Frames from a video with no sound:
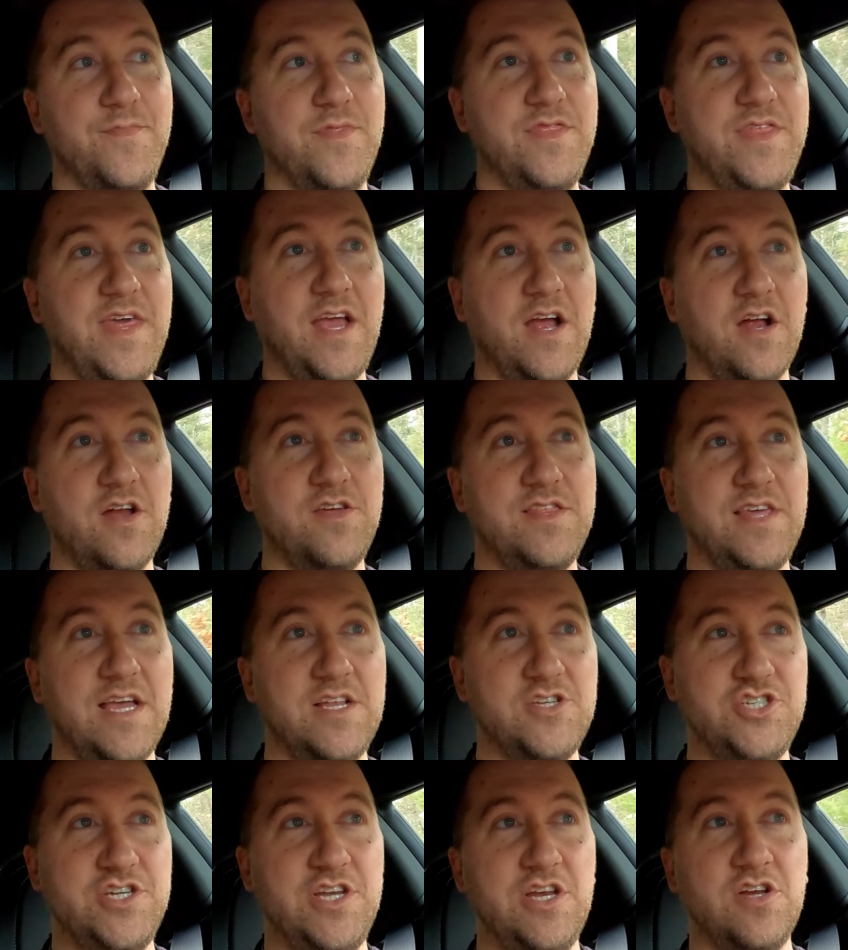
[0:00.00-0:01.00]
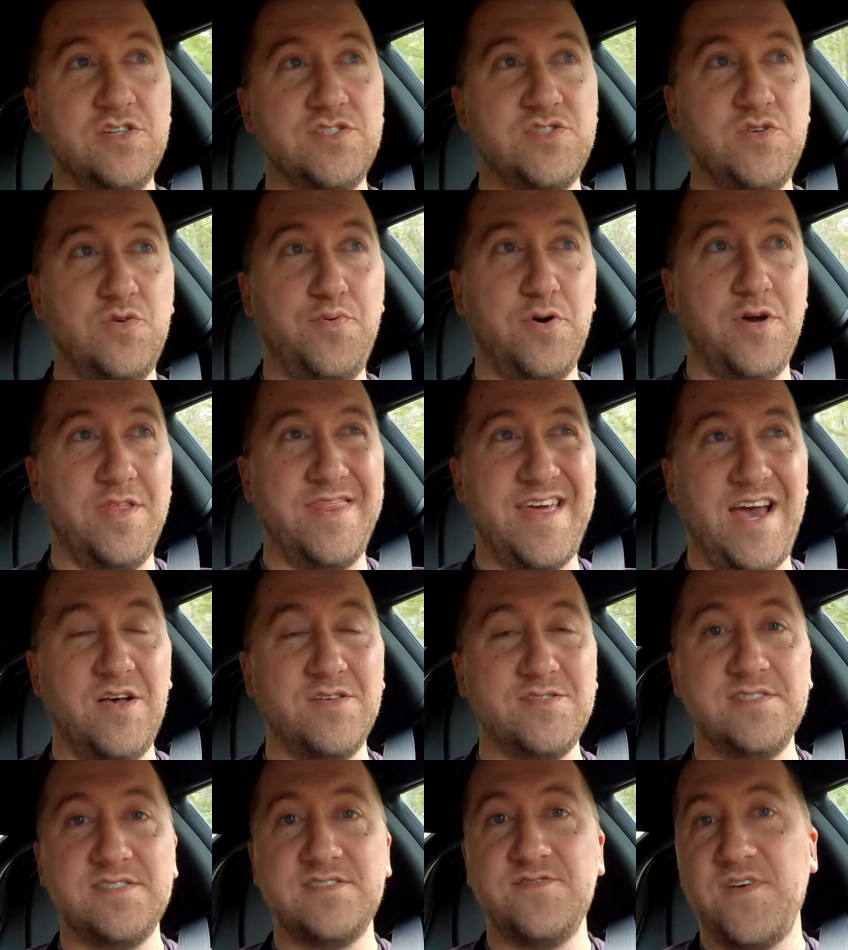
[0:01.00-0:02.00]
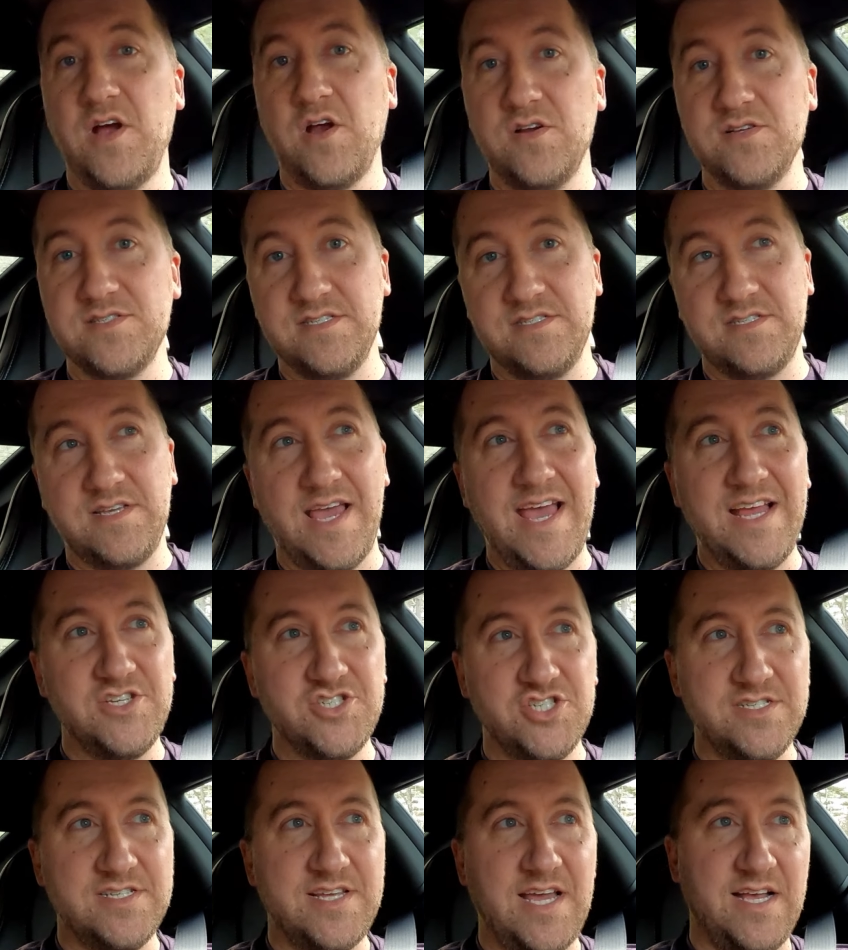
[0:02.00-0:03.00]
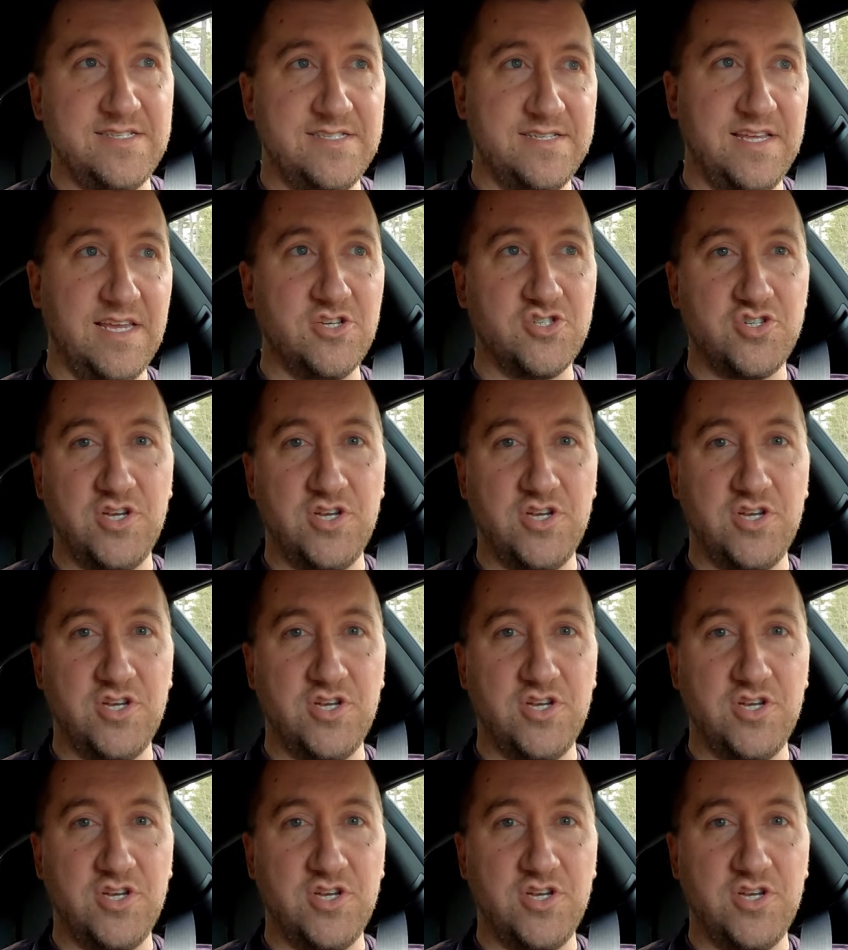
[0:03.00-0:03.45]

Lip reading: They are the engineers who put thousands of hours into engine testing,